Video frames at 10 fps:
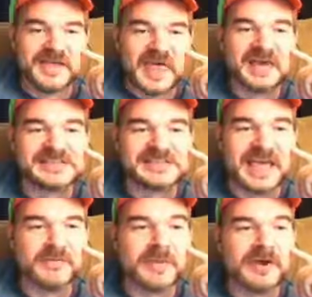And they listened to
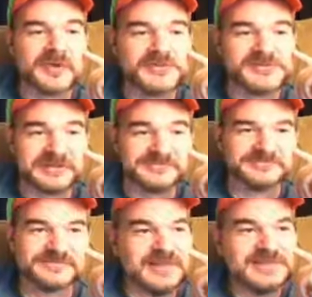heavy metal music.
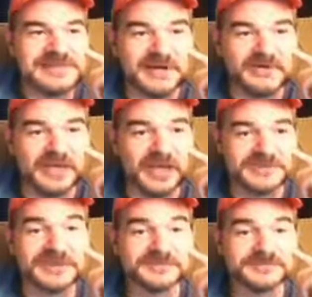So,
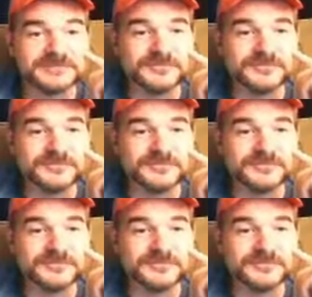guilty.